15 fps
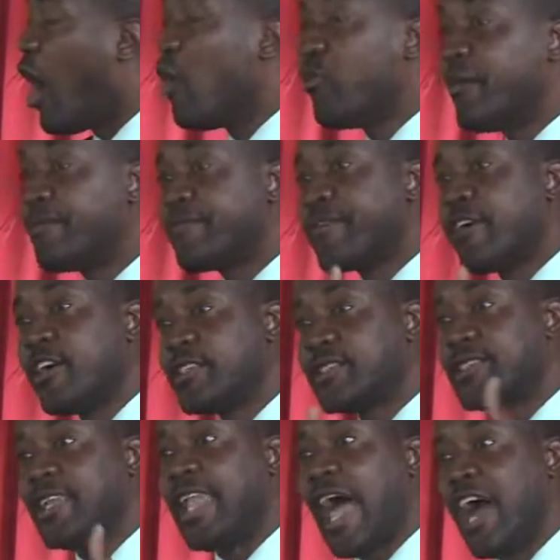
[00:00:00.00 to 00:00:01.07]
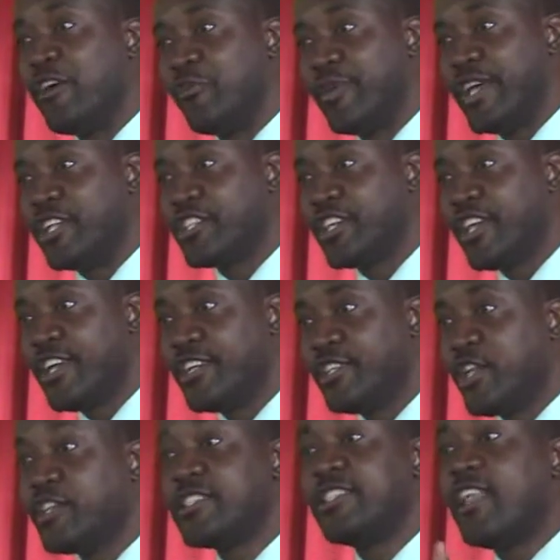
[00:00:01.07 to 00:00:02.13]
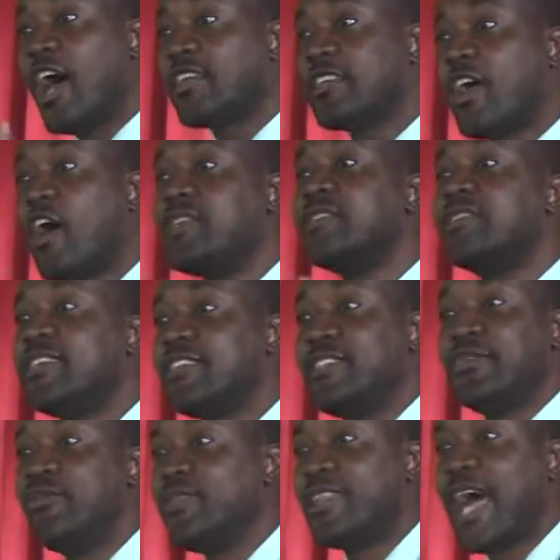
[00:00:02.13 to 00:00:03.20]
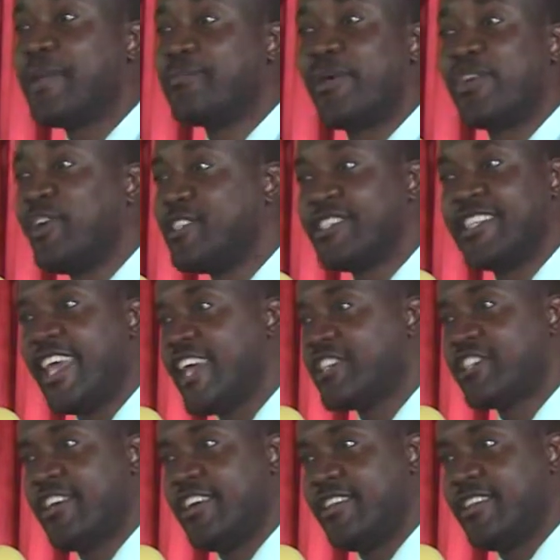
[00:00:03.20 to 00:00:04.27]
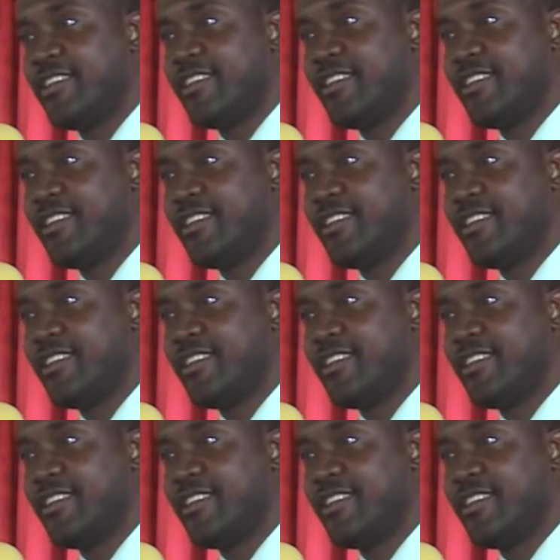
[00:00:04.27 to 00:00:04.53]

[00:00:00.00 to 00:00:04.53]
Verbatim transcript: our first language does not constitute that pronunciation.